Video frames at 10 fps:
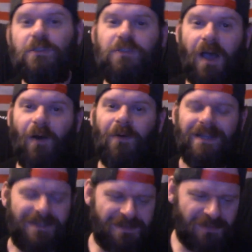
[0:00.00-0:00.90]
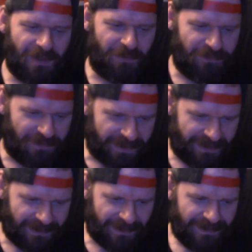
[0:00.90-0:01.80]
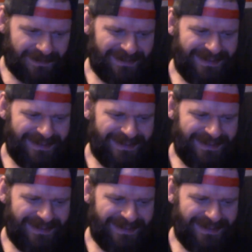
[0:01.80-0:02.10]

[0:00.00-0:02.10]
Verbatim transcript: so, here's another funny thing.